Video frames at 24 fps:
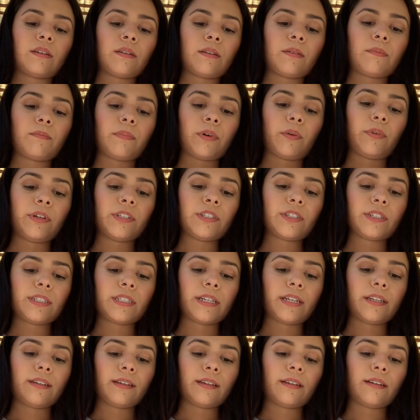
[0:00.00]
But once you're
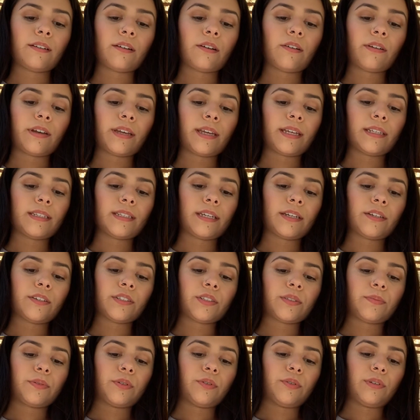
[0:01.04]
done, you're going to go ahead, take your
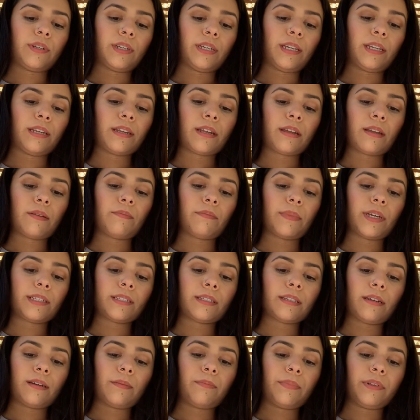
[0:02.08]
spoon and mix
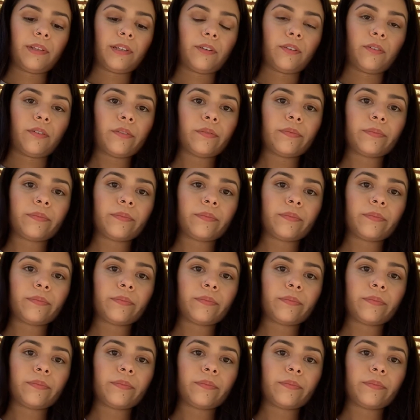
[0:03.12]
it up a little.